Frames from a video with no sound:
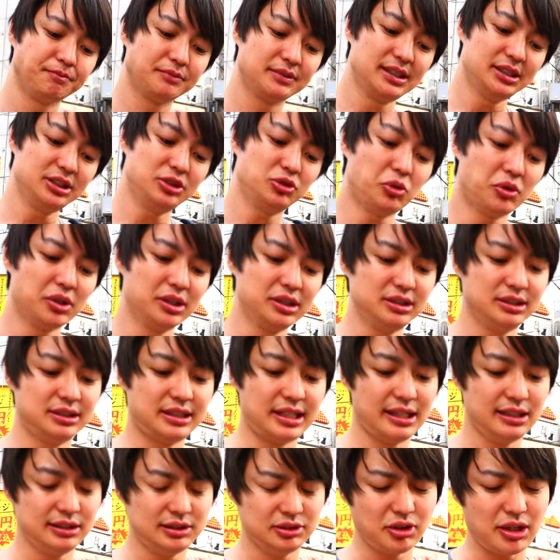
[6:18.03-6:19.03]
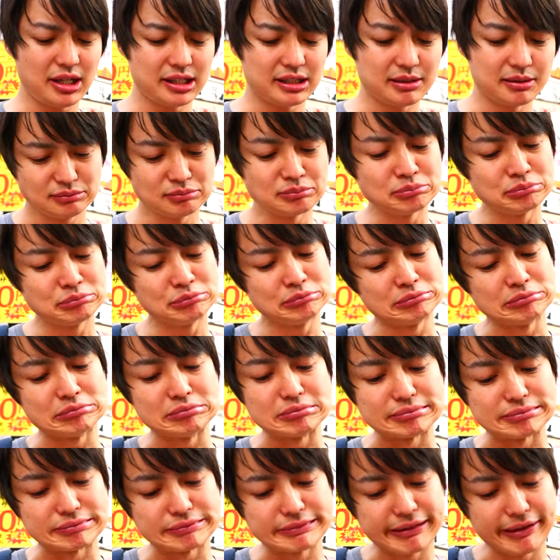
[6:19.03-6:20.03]
This one tastes like,
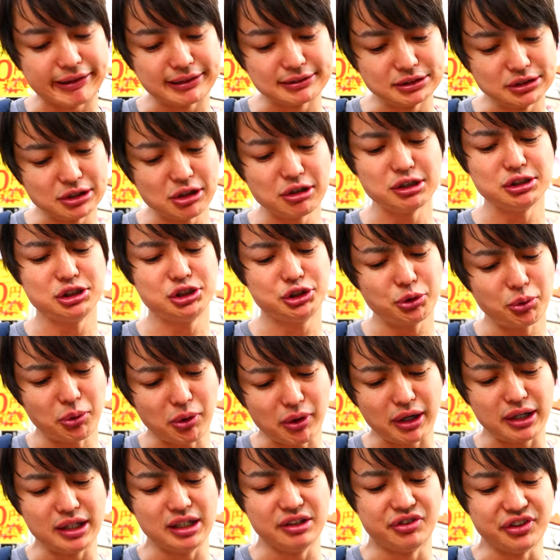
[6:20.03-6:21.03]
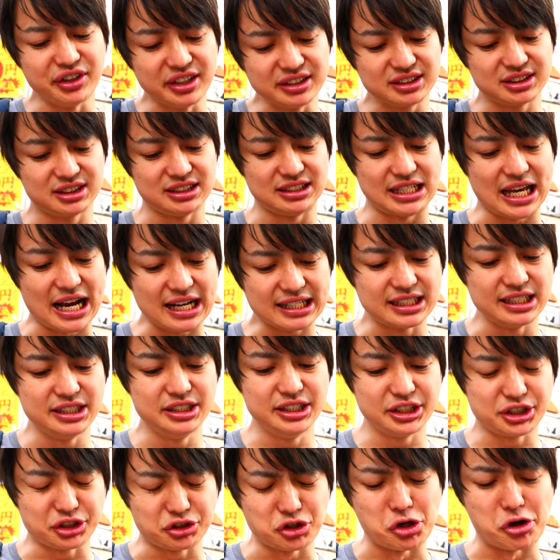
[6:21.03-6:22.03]
not sure if it's
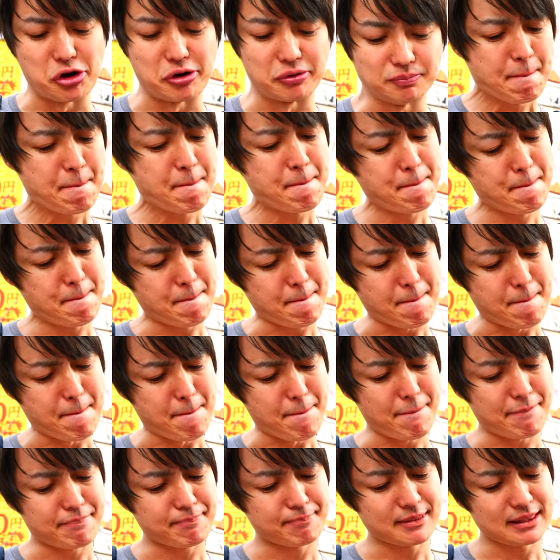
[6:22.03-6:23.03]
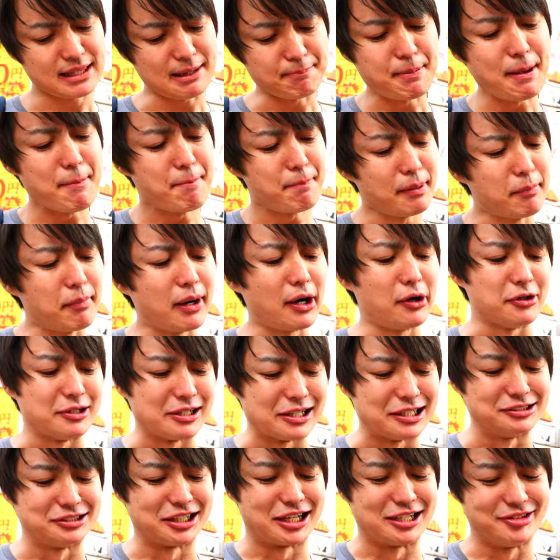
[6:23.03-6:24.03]
yakiniku. The pepper
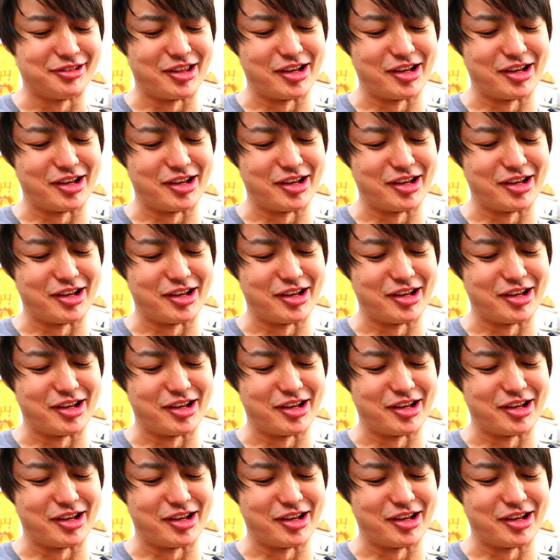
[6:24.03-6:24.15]
marinades, I